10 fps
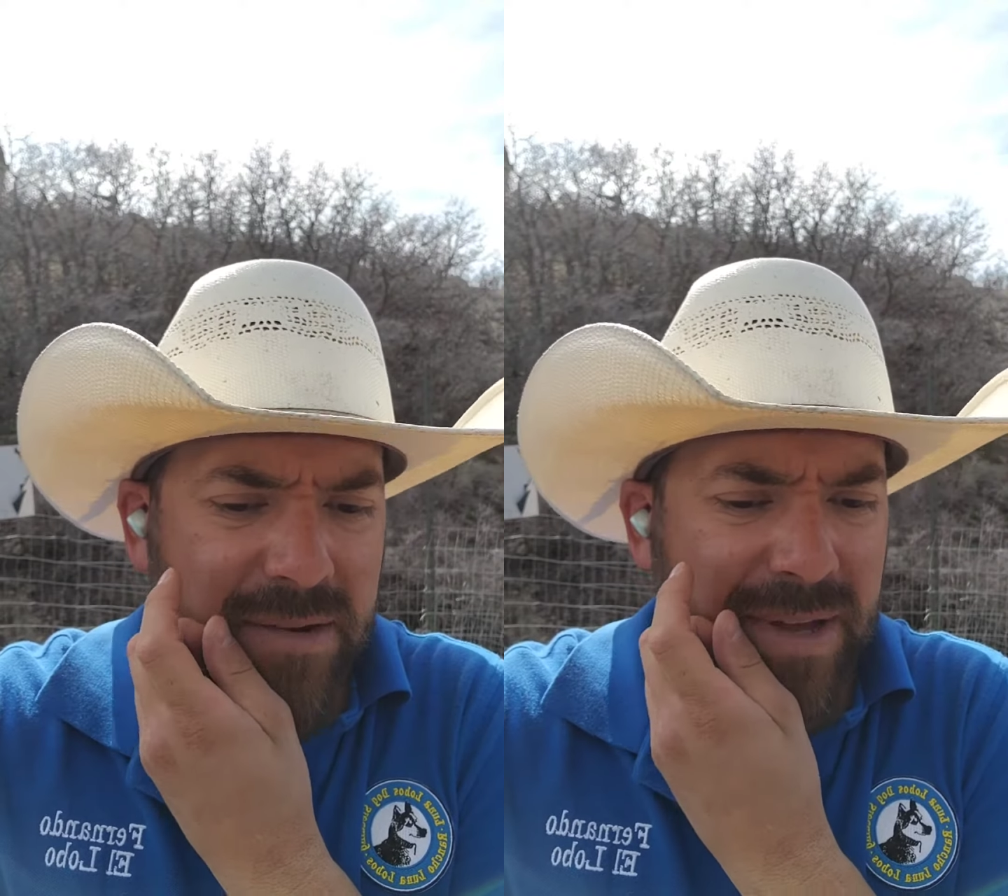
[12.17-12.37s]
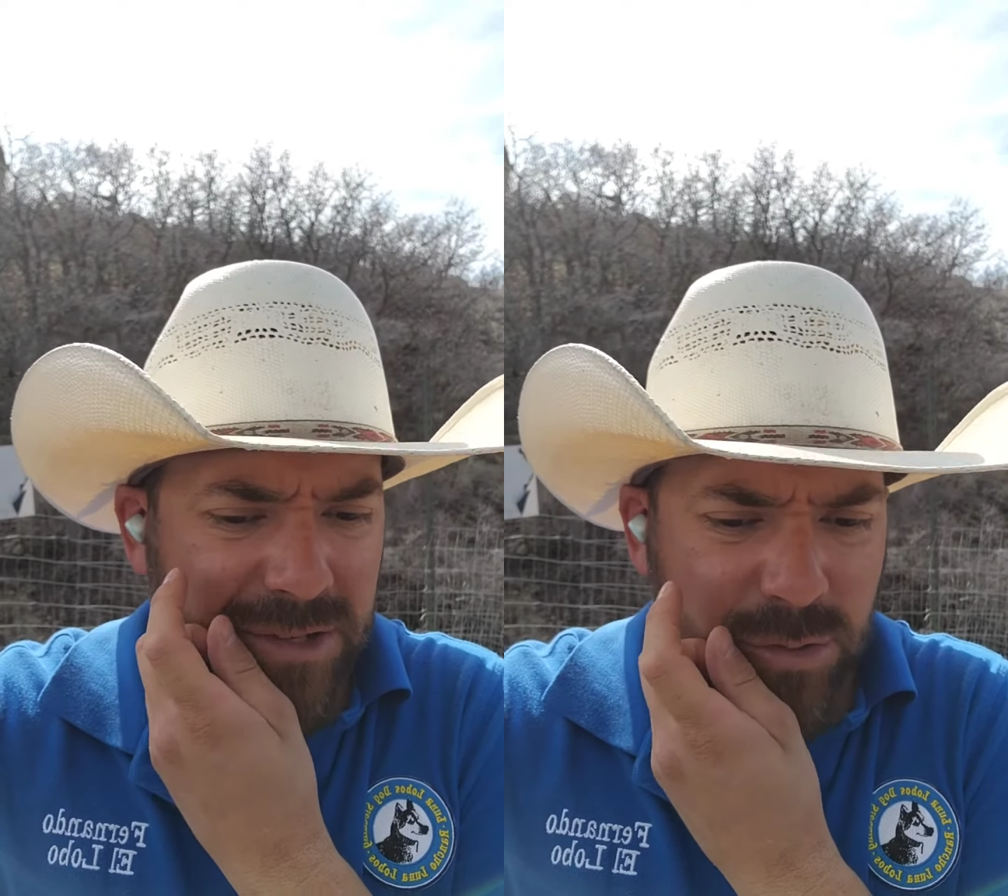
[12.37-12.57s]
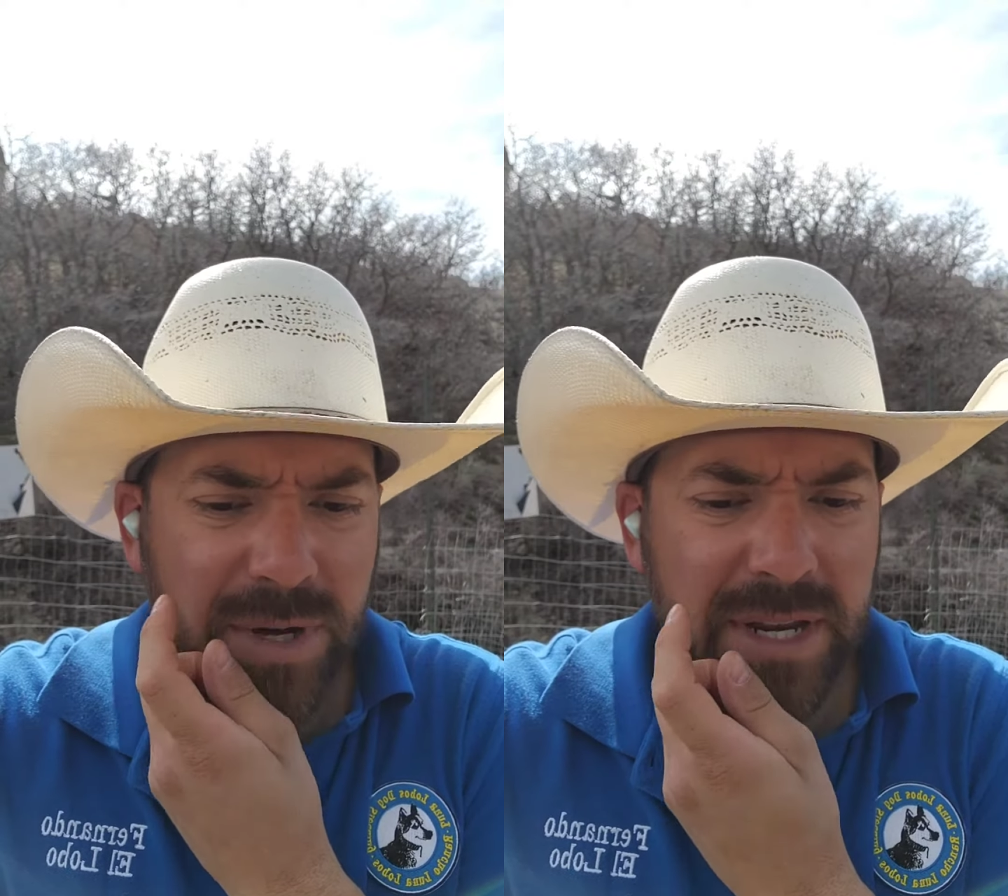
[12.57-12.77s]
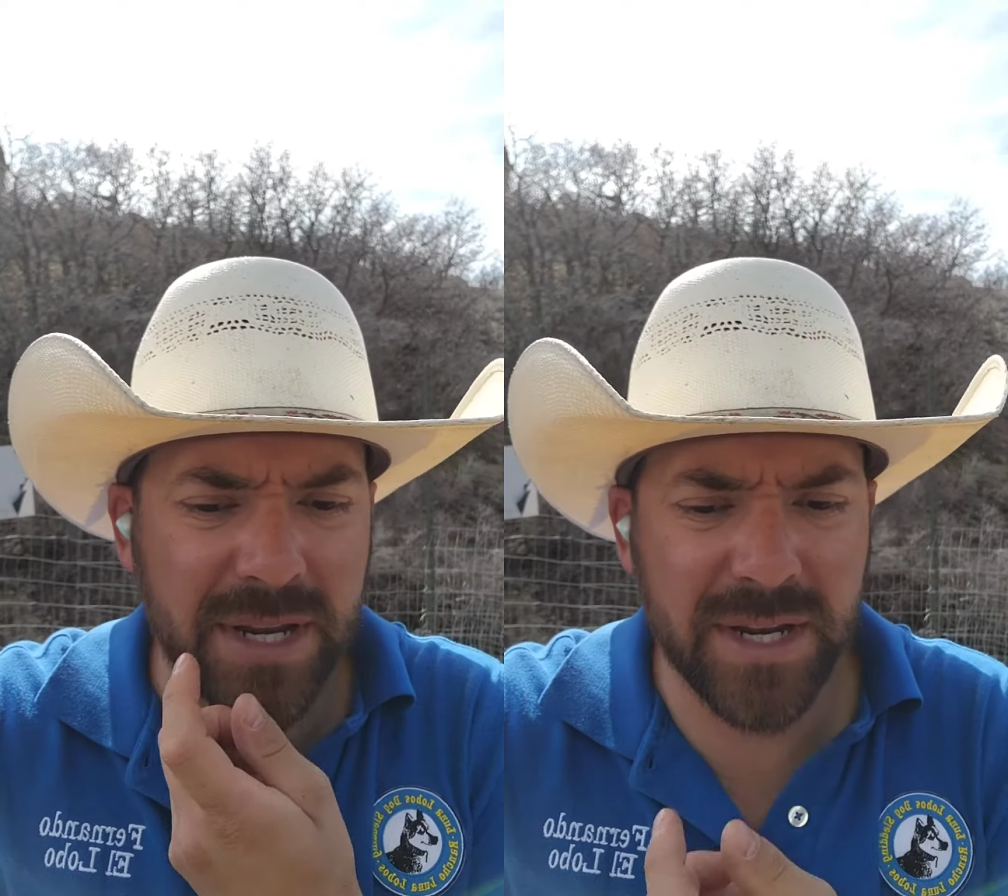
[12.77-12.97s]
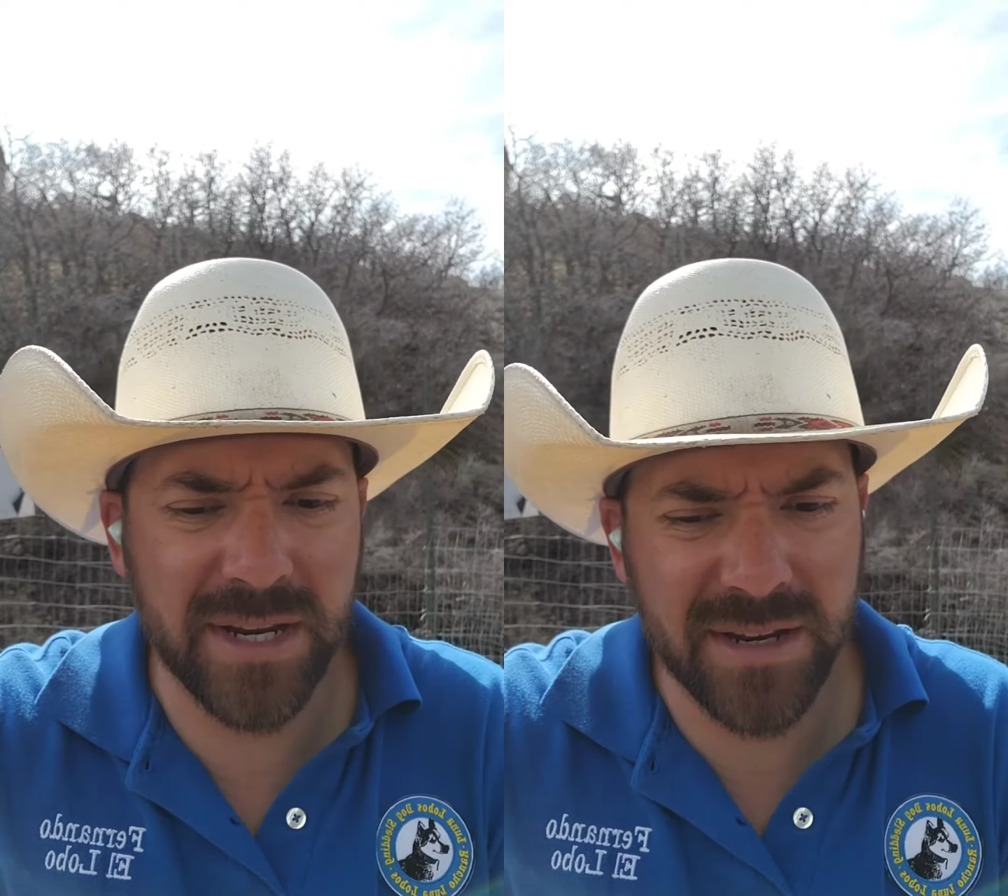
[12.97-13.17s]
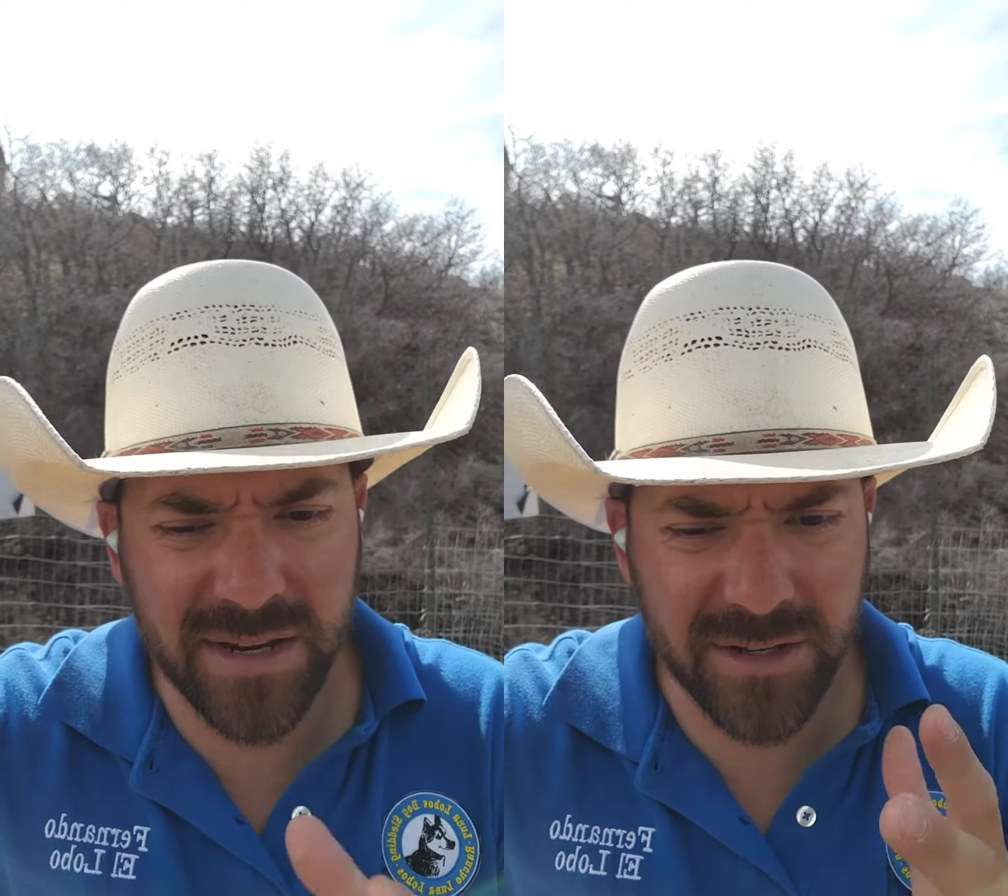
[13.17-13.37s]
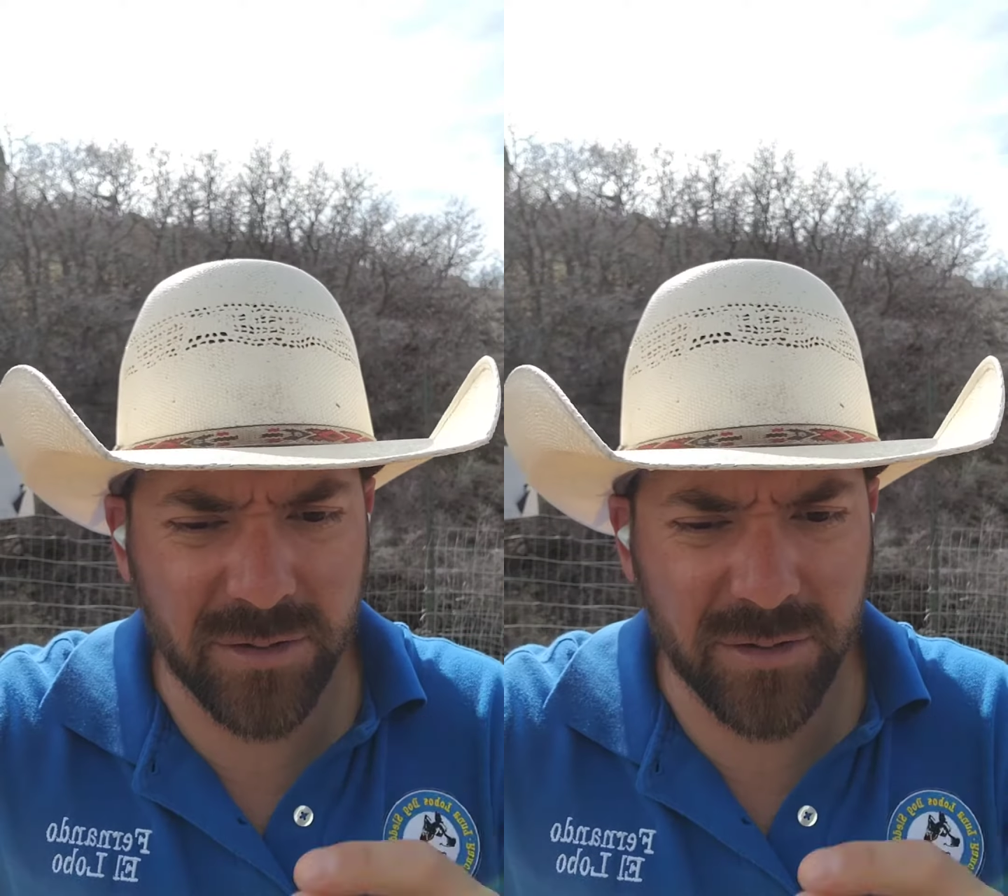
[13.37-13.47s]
about 20,